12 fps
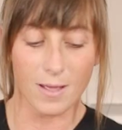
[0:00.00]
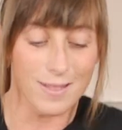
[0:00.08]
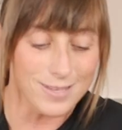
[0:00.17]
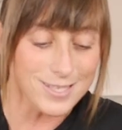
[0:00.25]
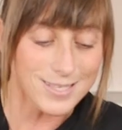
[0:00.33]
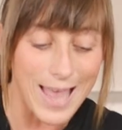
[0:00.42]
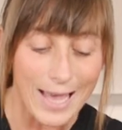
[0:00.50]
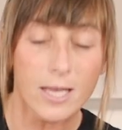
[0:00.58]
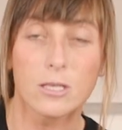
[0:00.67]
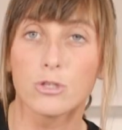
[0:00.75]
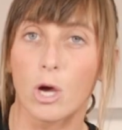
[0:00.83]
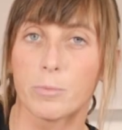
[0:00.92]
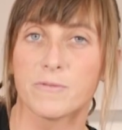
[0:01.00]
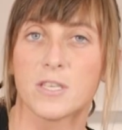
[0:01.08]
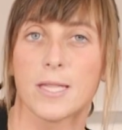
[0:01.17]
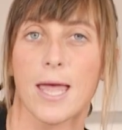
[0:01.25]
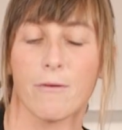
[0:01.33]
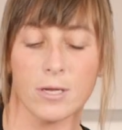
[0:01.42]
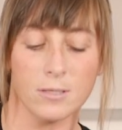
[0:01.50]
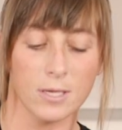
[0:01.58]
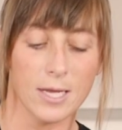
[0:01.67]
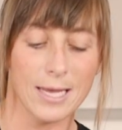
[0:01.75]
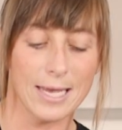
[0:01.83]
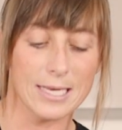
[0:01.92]
And the second job of stirring
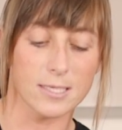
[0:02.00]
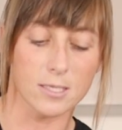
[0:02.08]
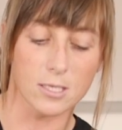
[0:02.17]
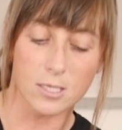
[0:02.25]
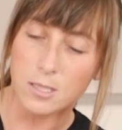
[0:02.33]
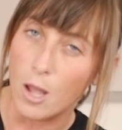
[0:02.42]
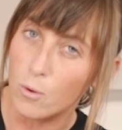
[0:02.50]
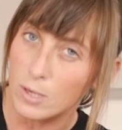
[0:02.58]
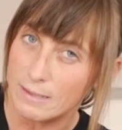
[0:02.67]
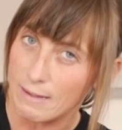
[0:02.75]
is to slowly